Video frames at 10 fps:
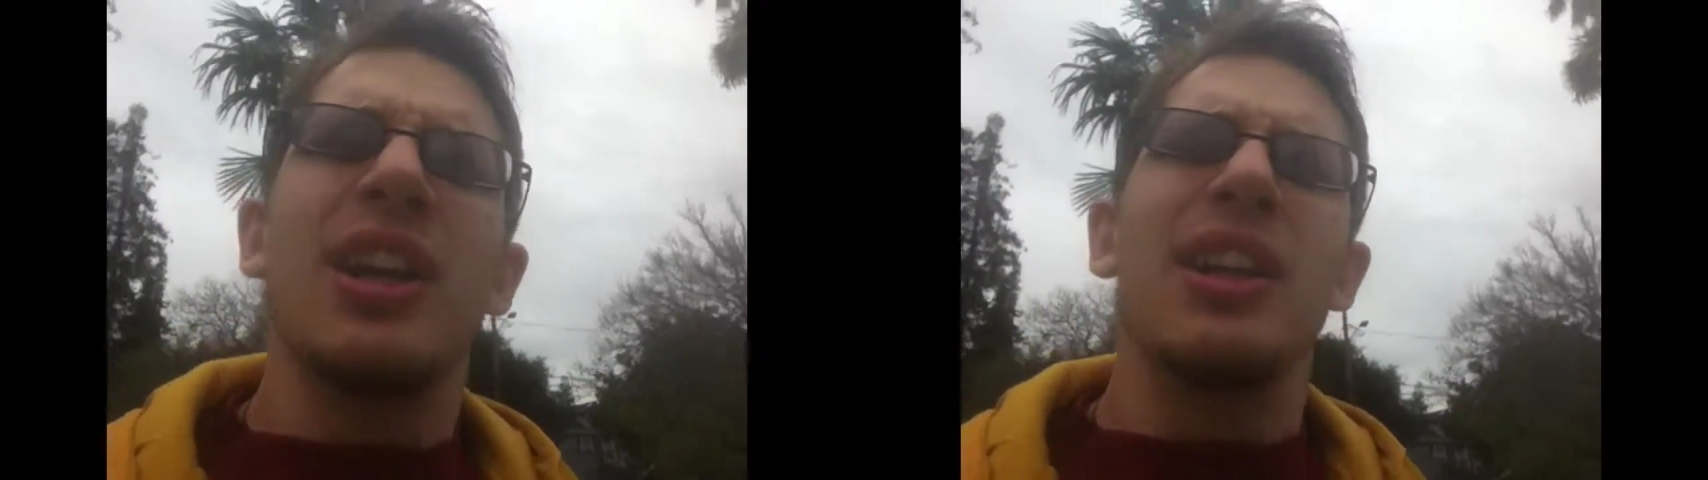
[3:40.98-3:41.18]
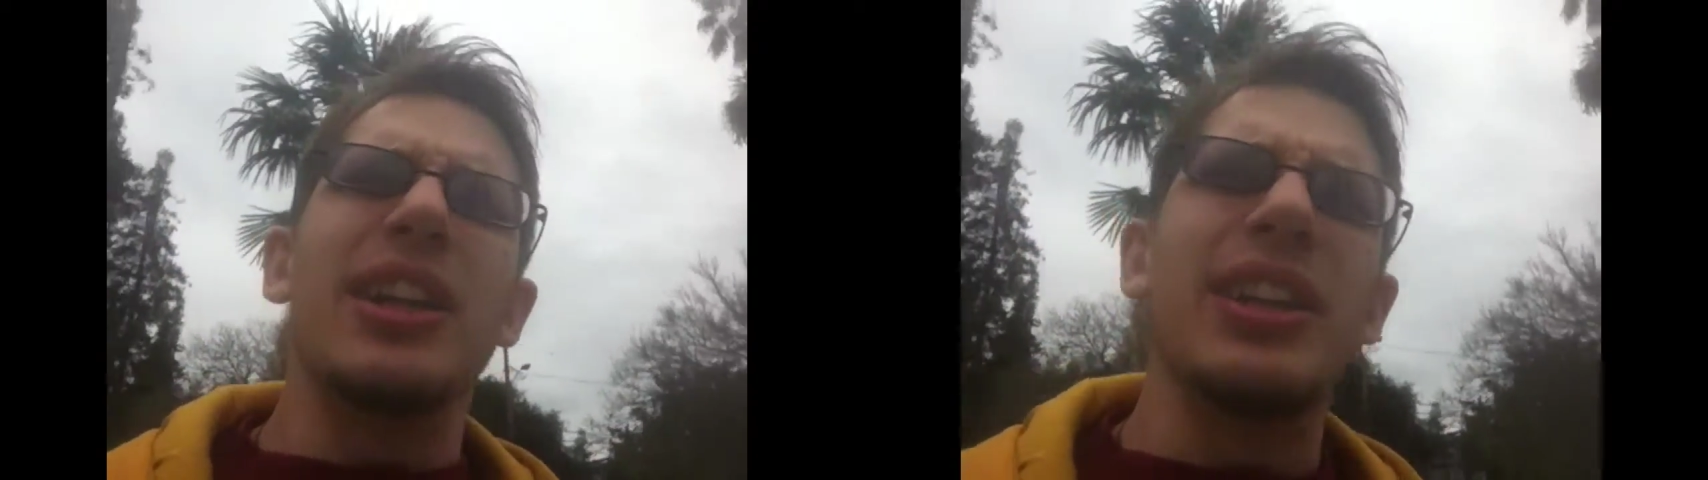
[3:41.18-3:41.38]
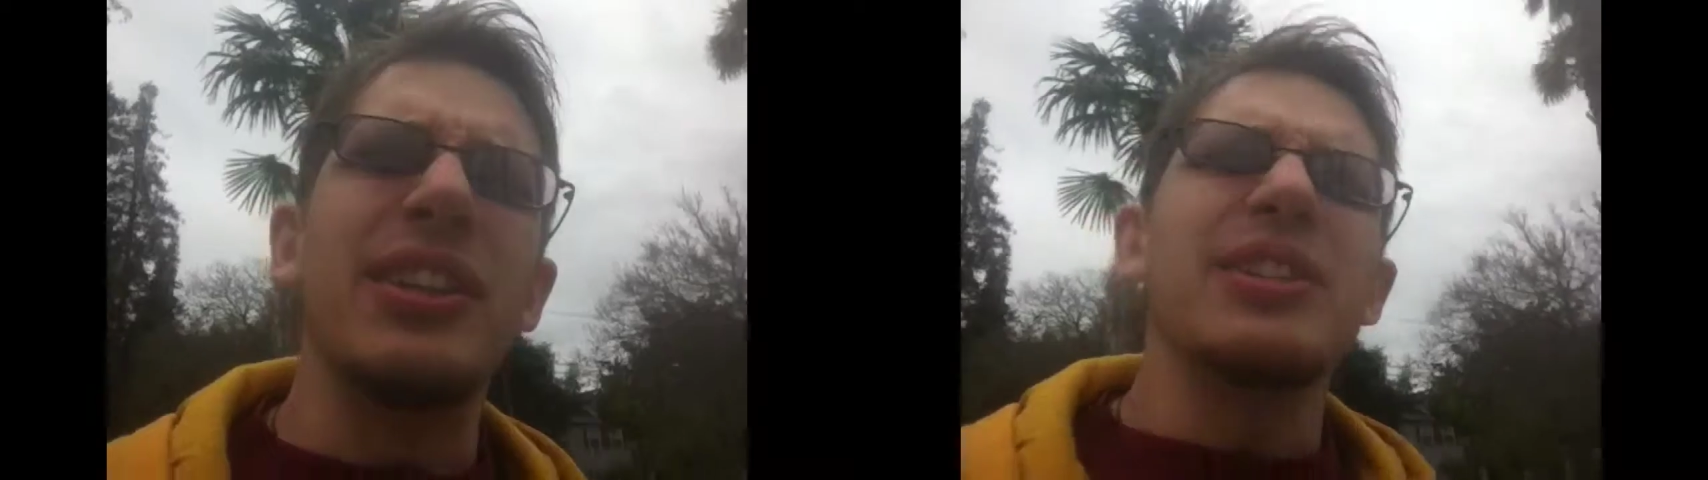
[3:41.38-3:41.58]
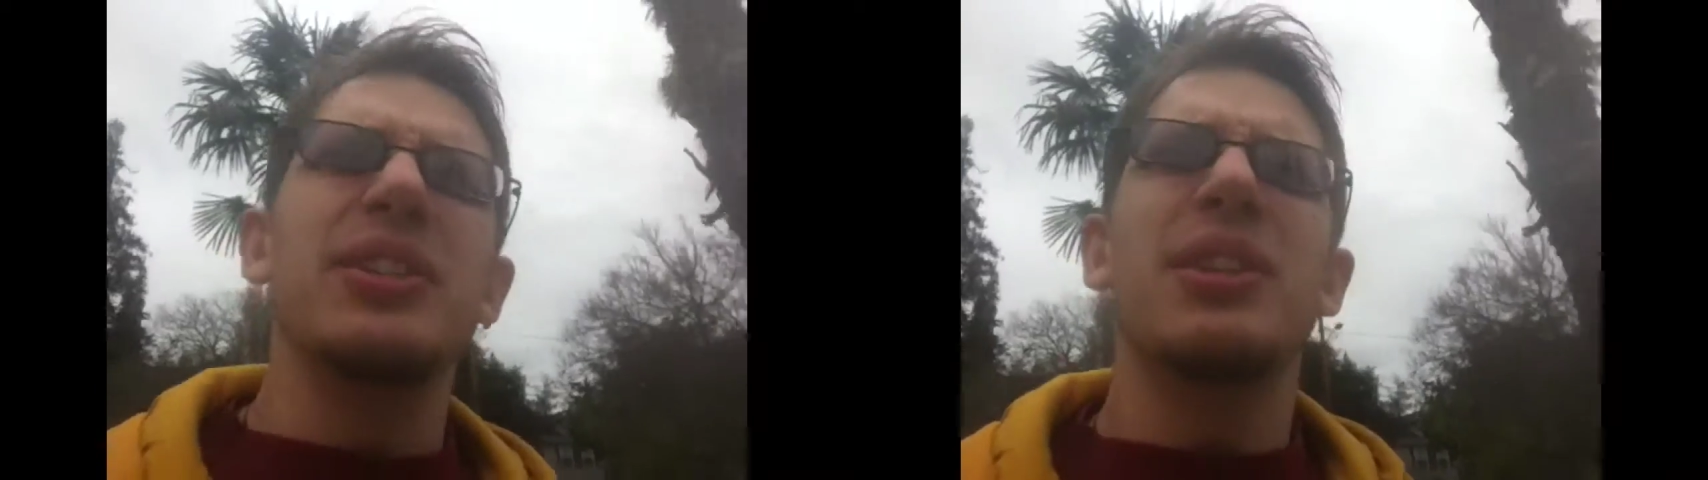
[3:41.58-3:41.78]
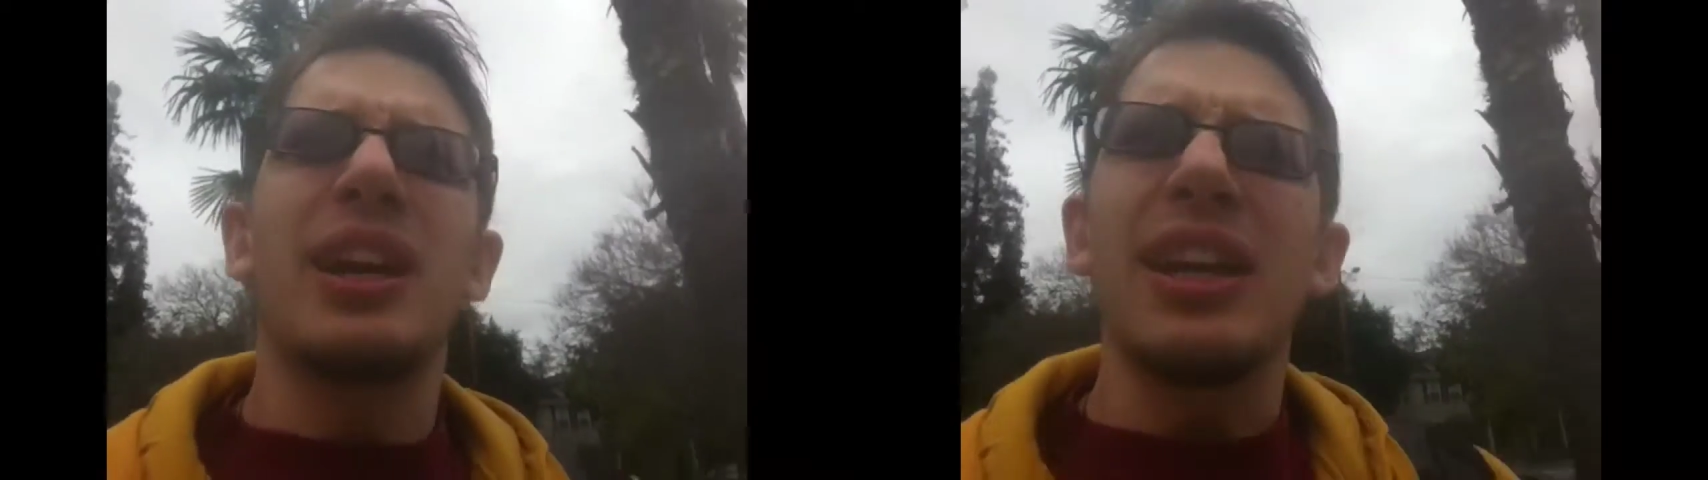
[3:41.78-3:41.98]
Like,
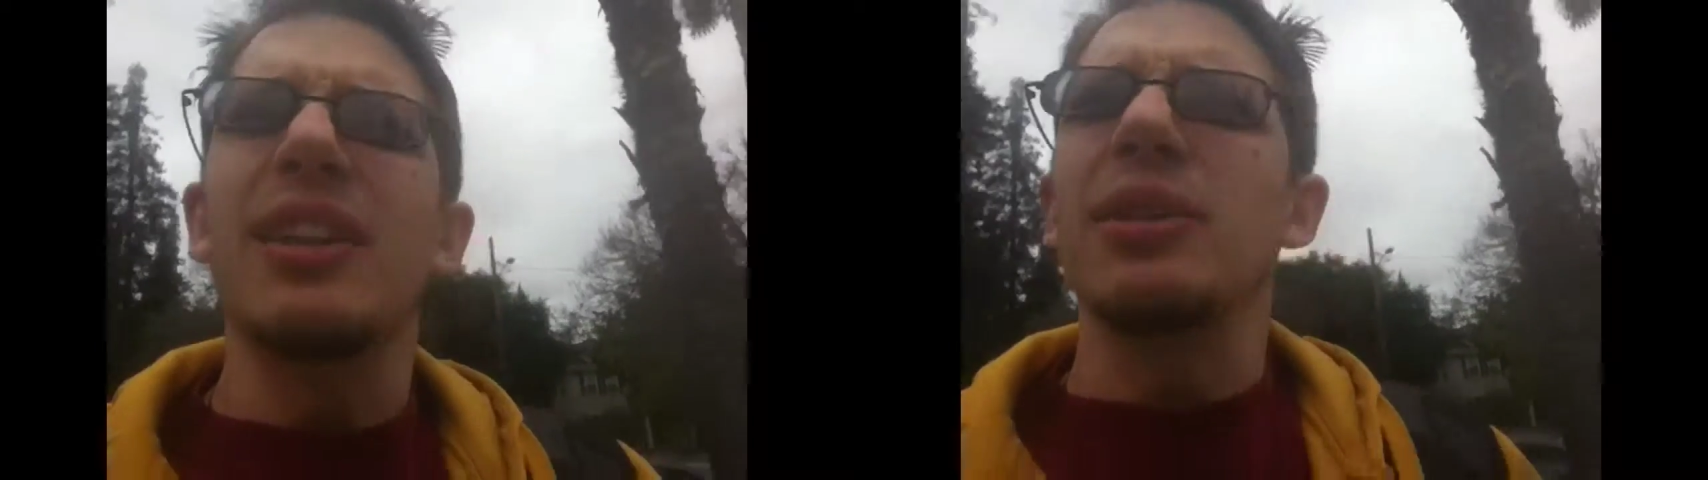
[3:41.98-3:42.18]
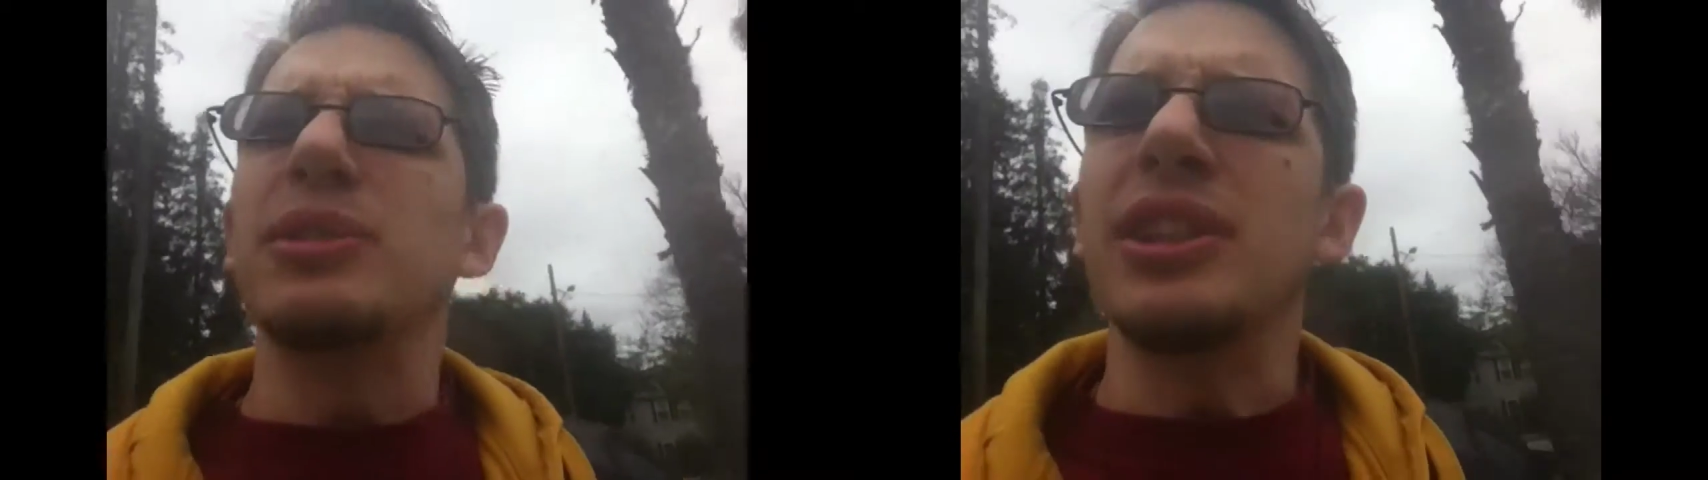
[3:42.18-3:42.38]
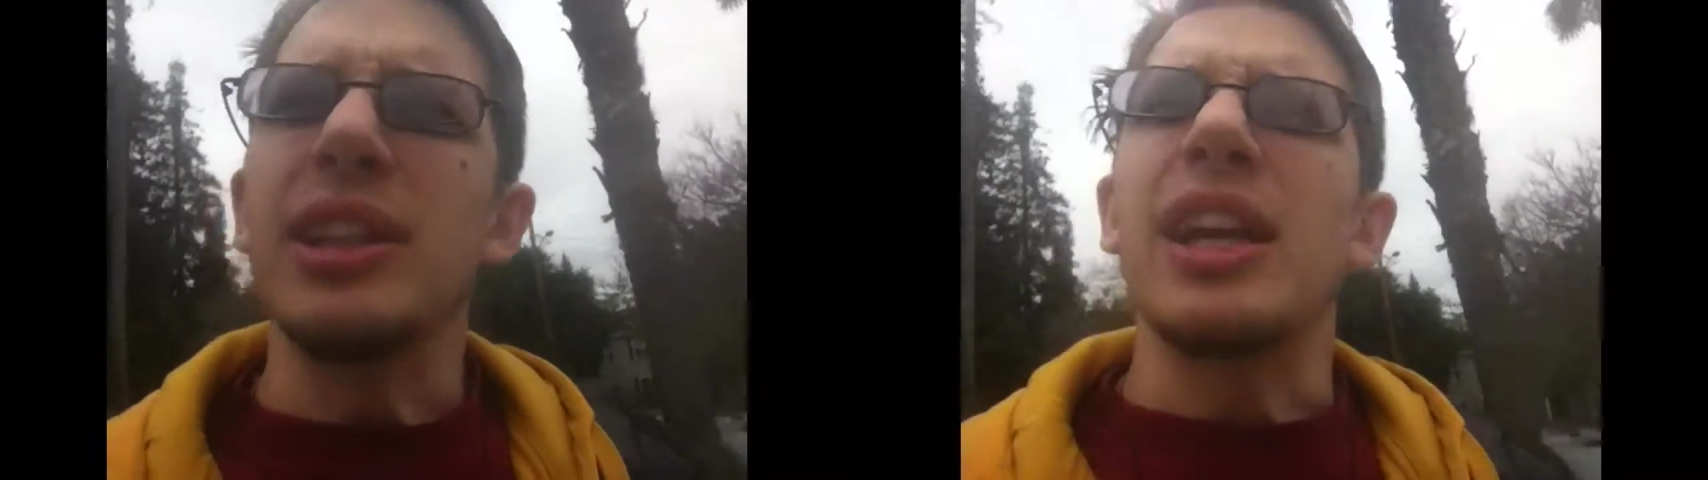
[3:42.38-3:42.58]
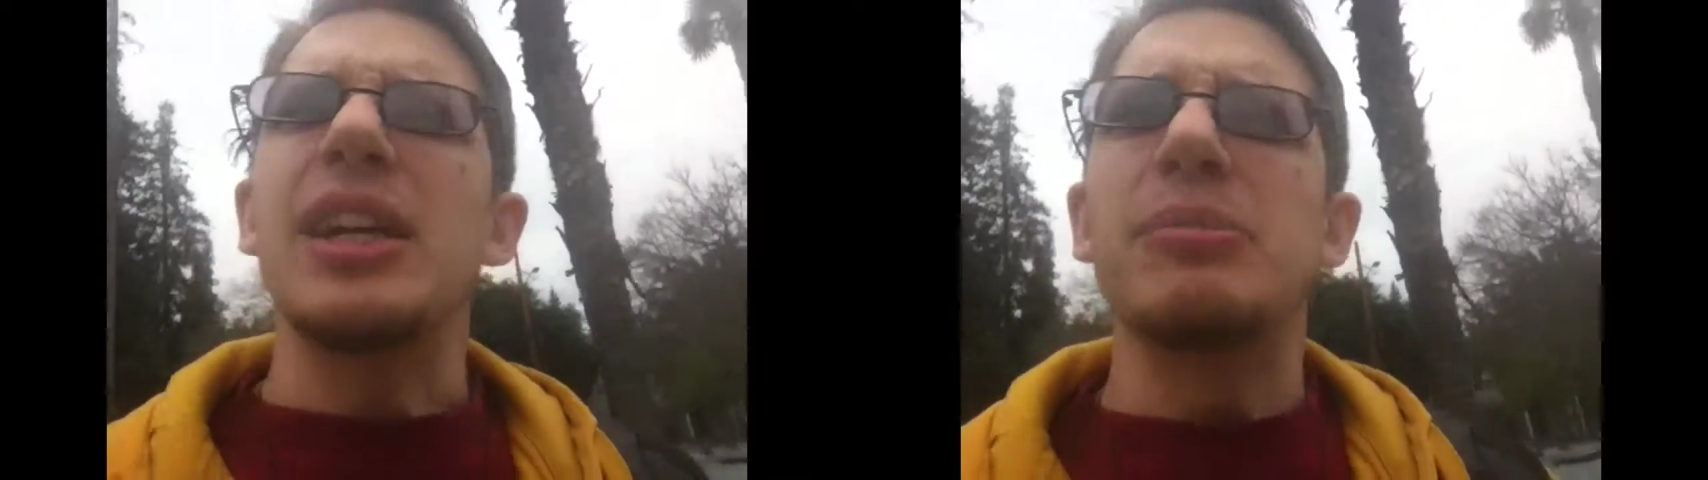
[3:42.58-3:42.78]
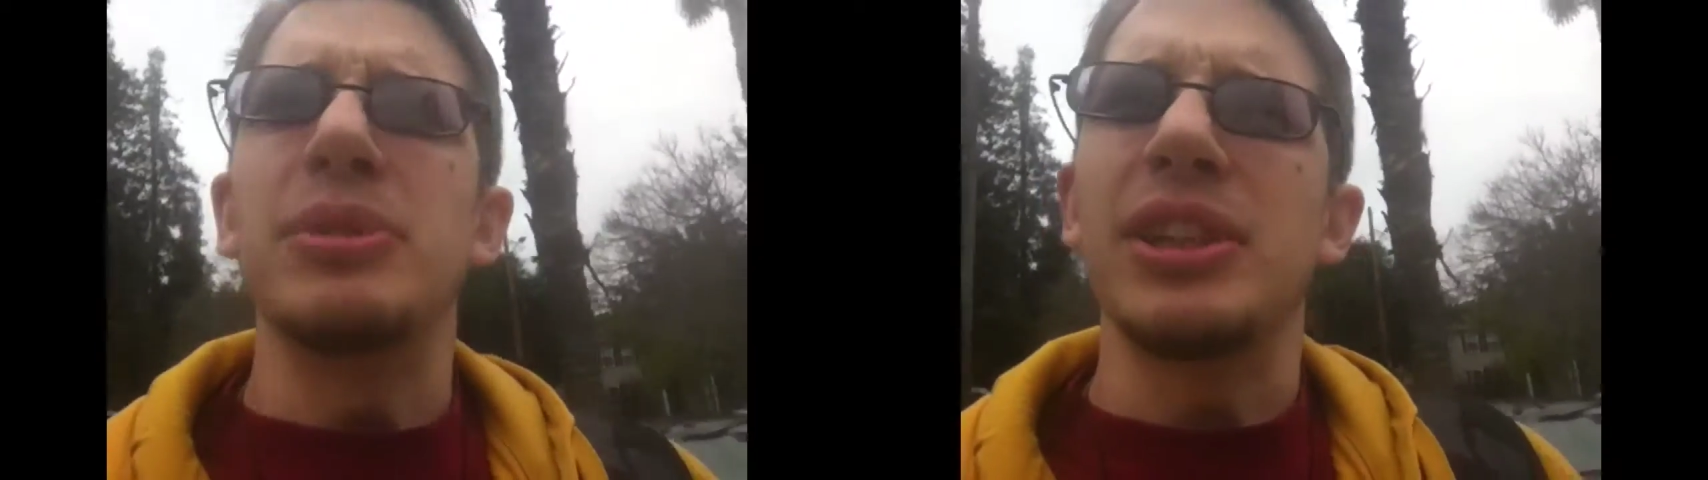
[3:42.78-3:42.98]
you get those in
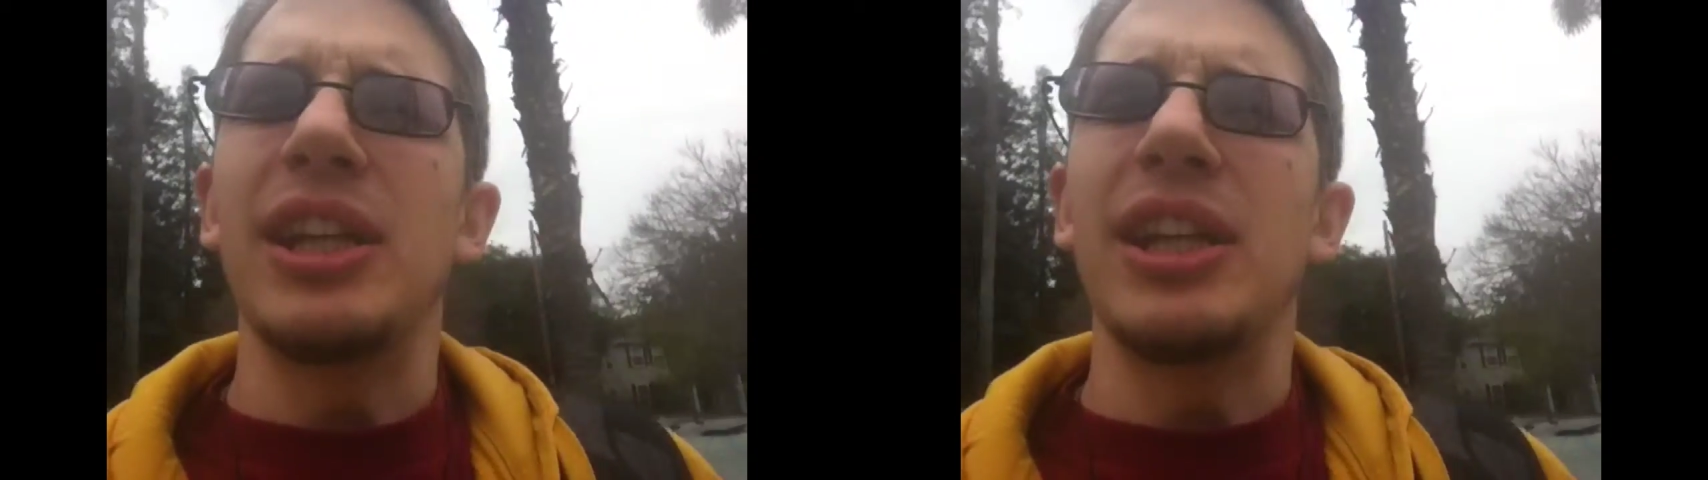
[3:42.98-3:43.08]
games,